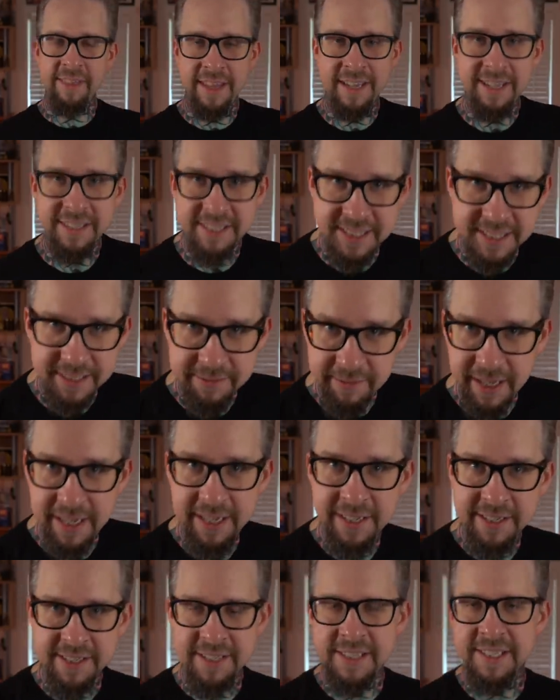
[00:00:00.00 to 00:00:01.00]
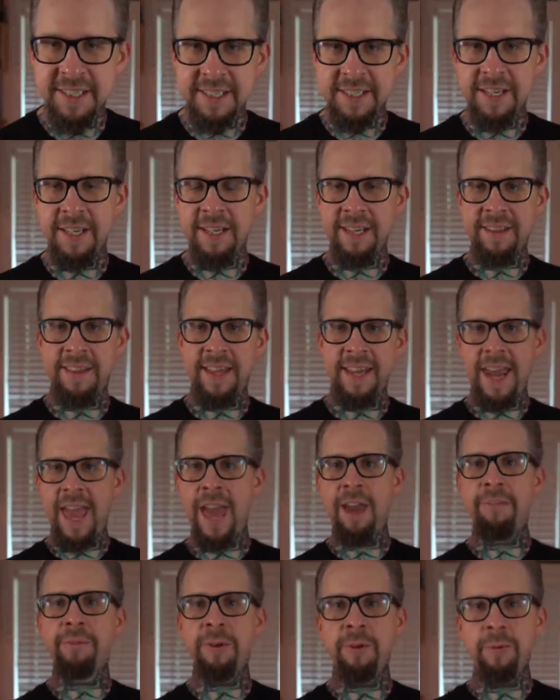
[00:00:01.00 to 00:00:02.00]
This is the study that
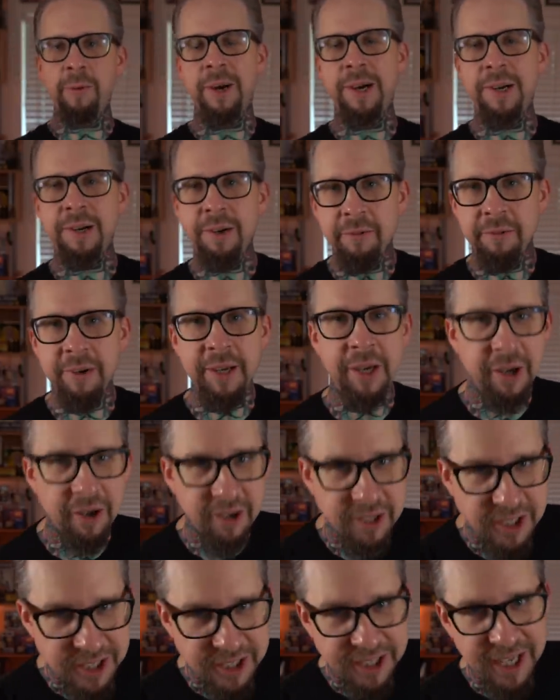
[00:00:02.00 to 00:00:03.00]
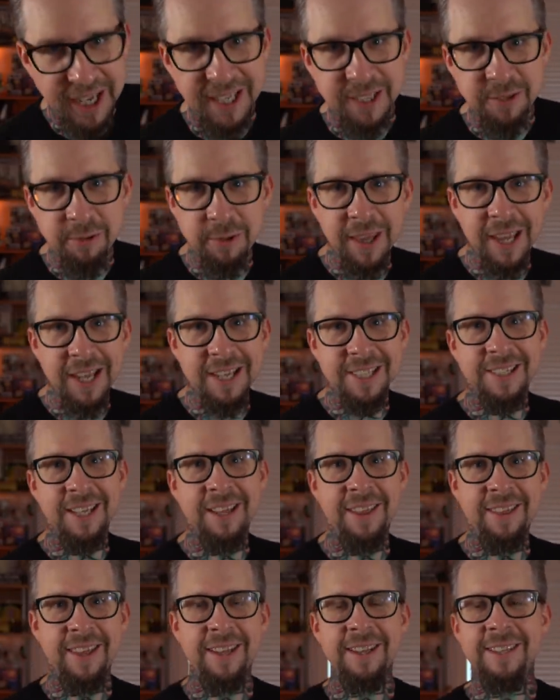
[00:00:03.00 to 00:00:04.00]
everyone regurgitates when they
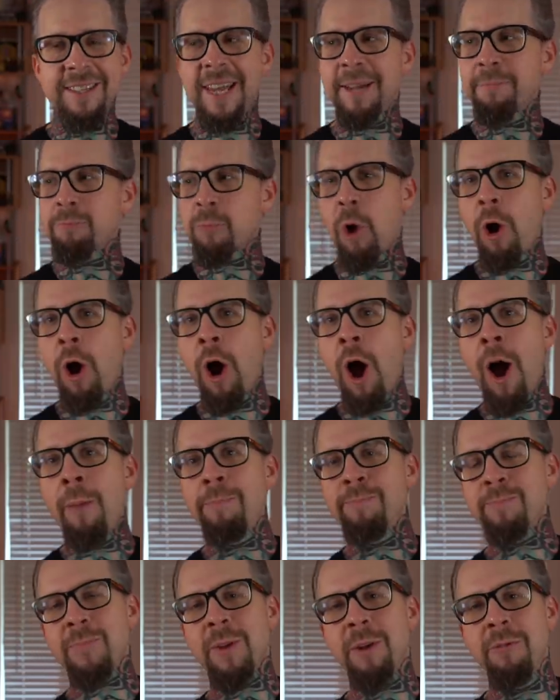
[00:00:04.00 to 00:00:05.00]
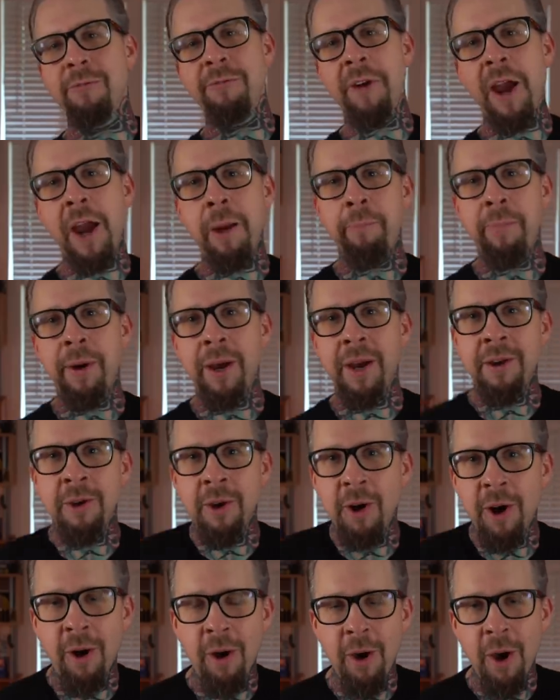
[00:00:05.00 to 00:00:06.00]
say things like, oh, vaping,
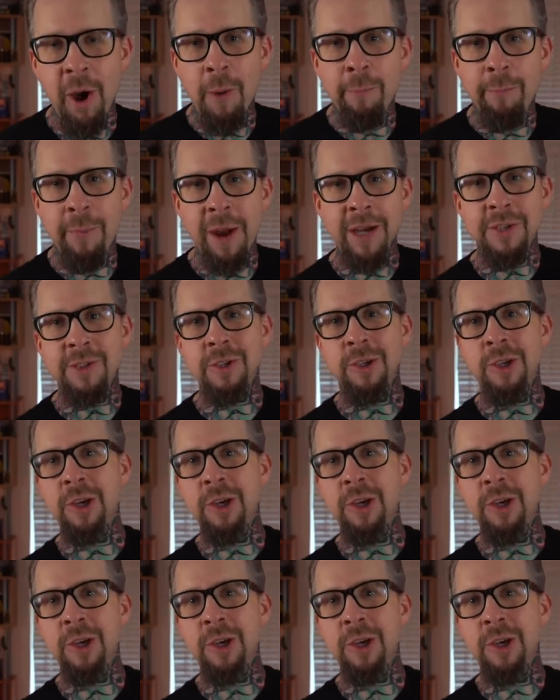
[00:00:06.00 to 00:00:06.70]
you know, makes